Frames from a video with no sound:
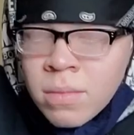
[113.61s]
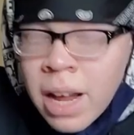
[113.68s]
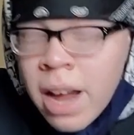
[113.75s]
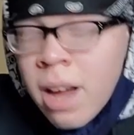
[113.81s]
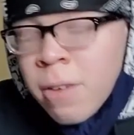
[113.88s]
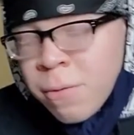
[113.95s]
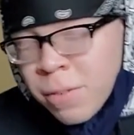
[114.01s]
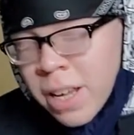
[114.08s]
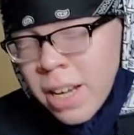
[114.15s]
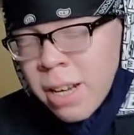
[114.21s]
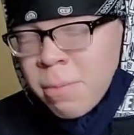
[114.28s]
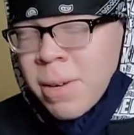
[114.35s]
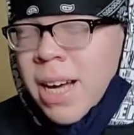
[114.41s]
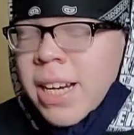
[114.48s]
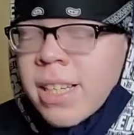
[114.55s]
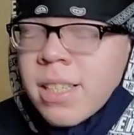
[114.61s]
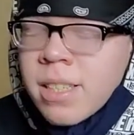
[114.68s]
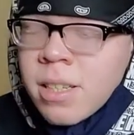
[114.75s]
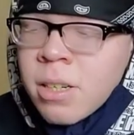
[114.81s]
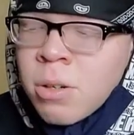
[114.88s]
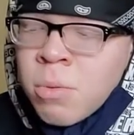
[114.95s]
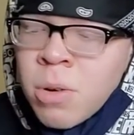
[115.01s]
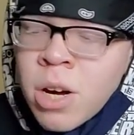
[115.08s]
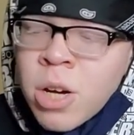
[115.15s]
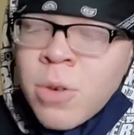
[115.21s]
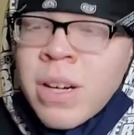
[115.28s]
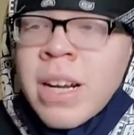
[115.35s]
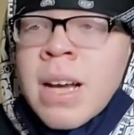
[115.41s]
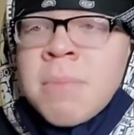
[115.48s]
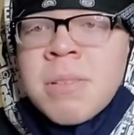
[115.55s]
Now, if anybody's still
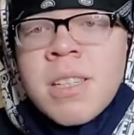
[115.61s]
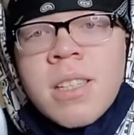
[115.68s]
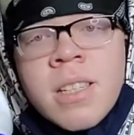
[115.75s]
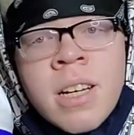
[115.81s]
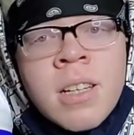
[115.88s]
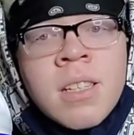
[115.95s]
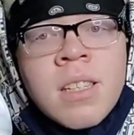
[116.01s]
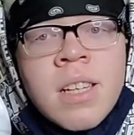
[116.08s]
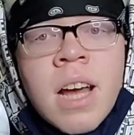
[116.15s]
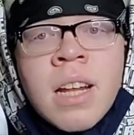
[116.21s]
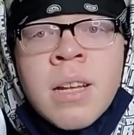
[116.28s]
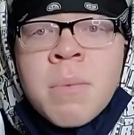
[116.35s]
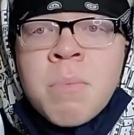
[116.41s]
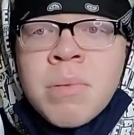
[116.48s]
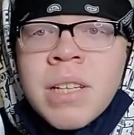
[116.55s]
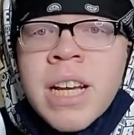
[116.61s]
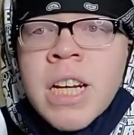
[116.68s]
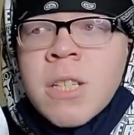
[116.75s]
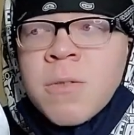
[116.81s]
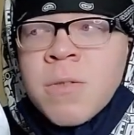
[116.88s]
wondering, I'm still selling bleach